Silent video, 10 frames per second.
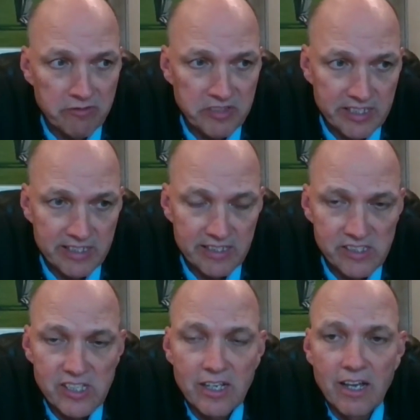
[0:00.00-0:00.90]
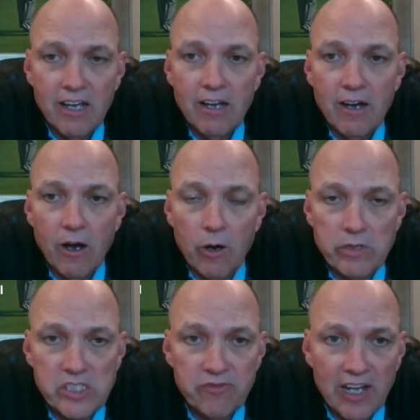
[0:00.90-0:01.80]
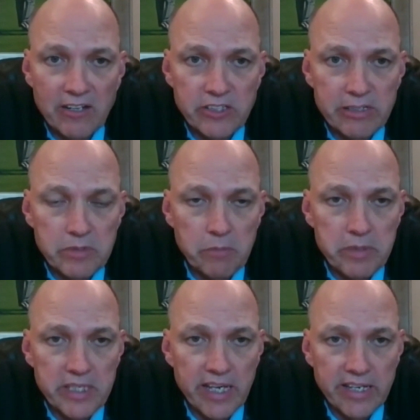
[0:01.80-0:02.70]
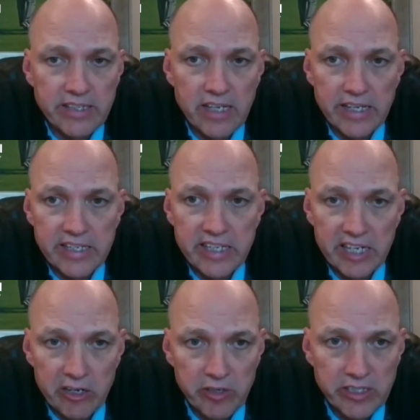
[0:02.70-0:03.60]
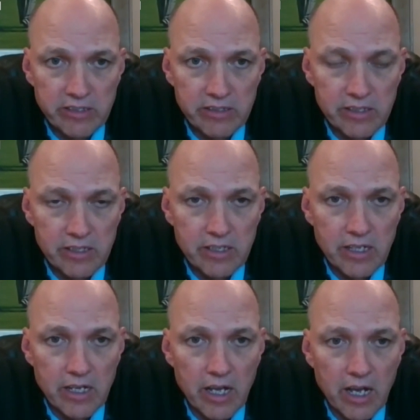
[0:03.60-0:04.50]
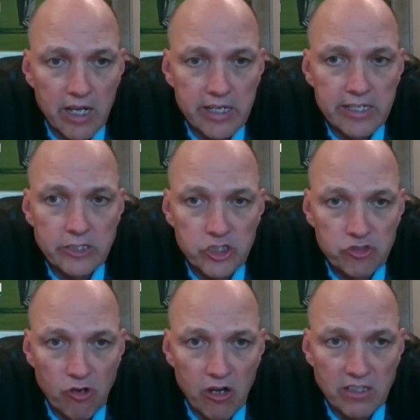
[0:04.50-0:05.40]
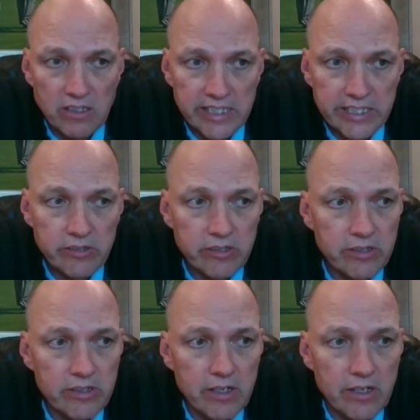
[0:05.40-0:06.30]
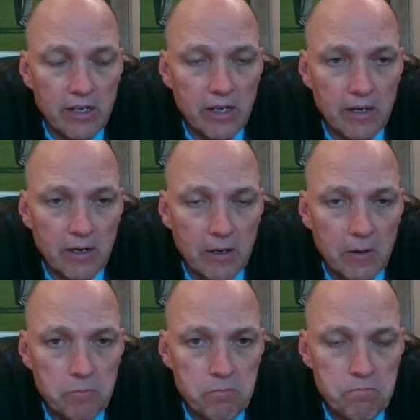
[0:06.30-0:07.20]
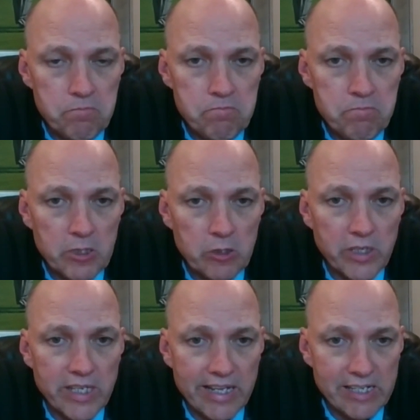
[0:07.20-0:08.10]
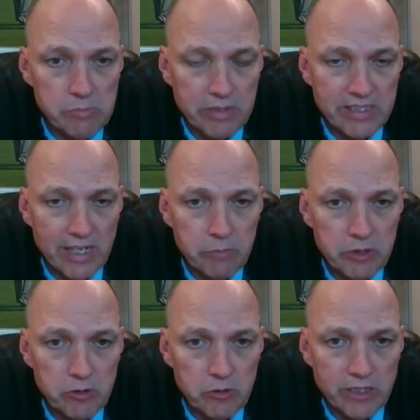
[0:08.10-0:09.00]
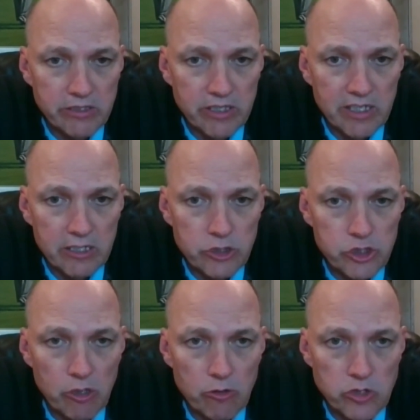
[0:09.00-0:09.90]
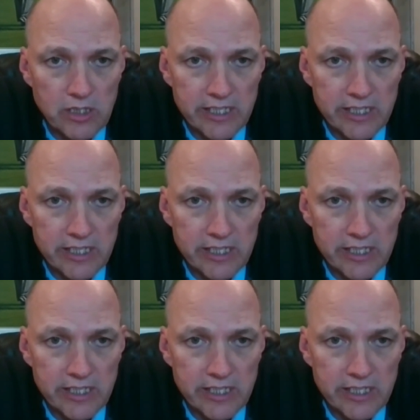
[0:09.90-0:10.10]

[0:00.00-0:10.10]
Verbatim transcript: of years, always found him to be a, a caring uh, and strong leader. Um, you know, KSBW under Joe's